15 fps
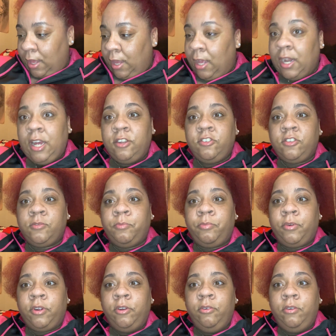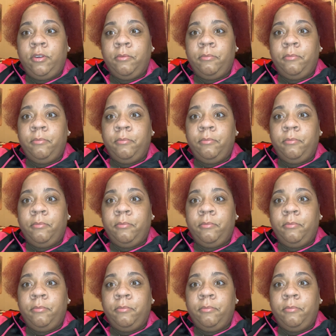and I just broke